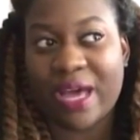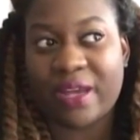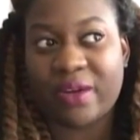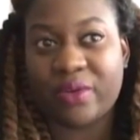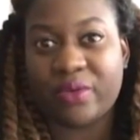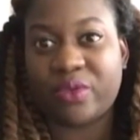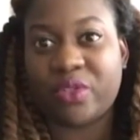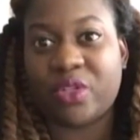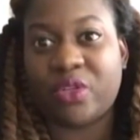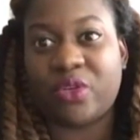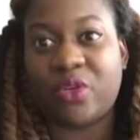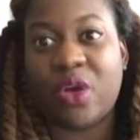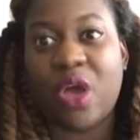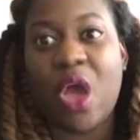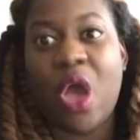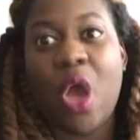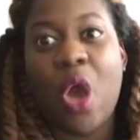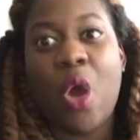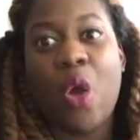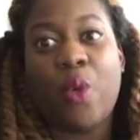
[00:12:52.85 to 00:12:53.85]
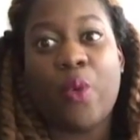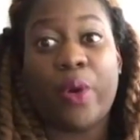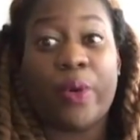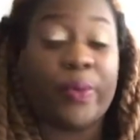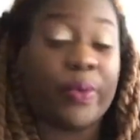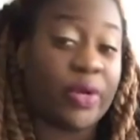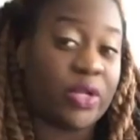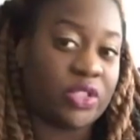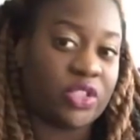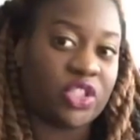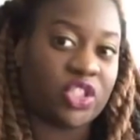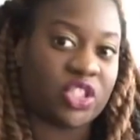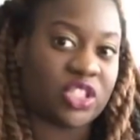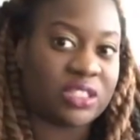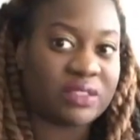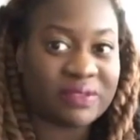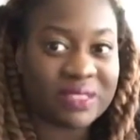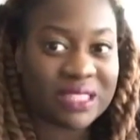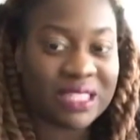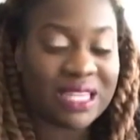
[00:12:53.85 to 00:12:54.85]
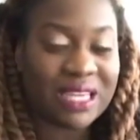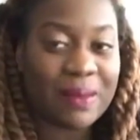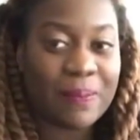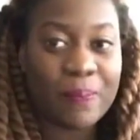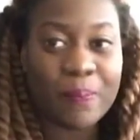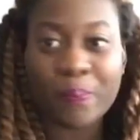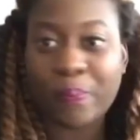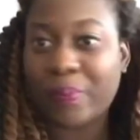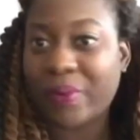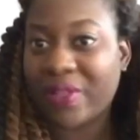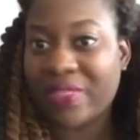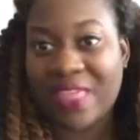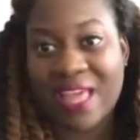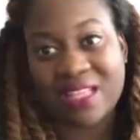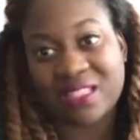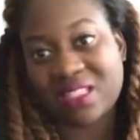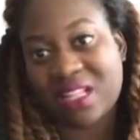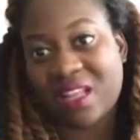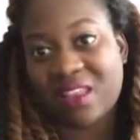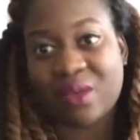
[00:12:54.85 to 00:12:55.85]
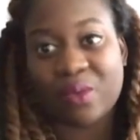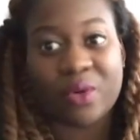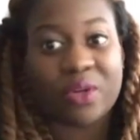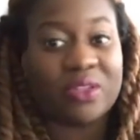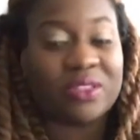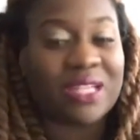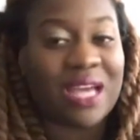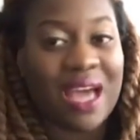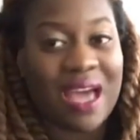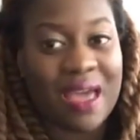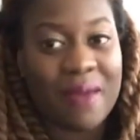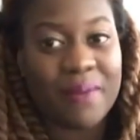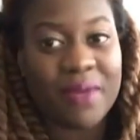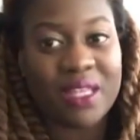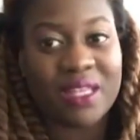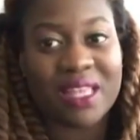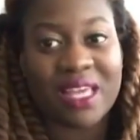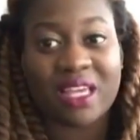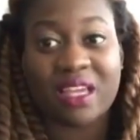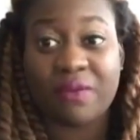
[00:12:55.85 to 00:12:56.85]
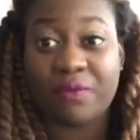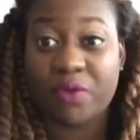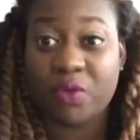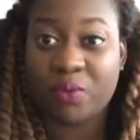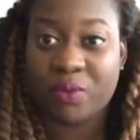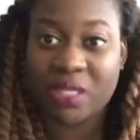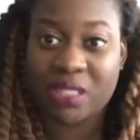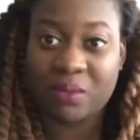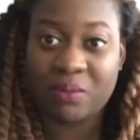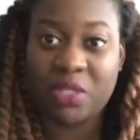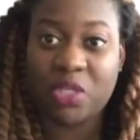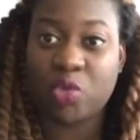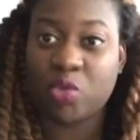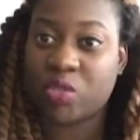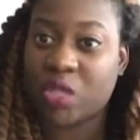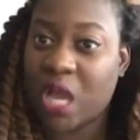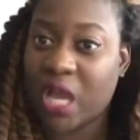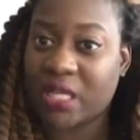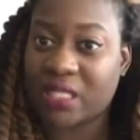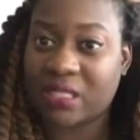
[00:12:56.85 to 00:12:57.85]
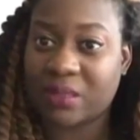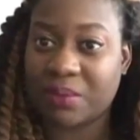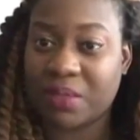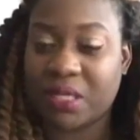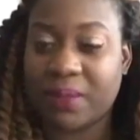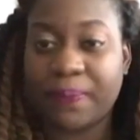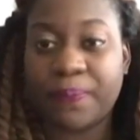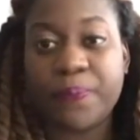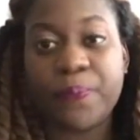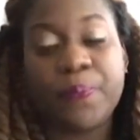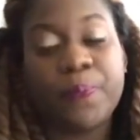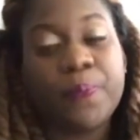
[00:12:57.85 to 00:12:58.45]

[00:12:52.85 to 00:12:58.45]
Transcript: I don't know what world you're living in, but that's not the world I'm in. Like, if you miss me, you talk to me.